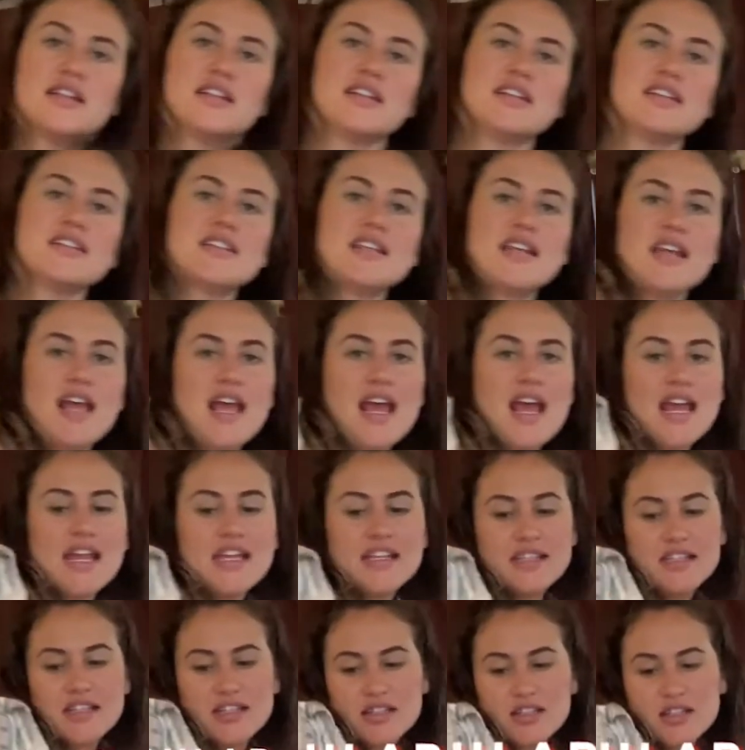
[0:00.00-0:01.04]
Is it
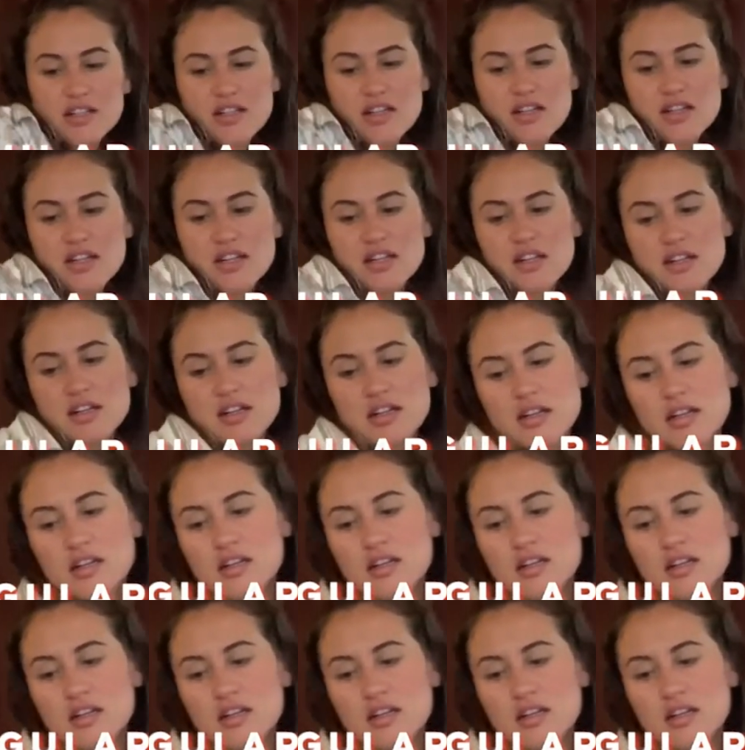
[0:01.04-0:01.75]
angular?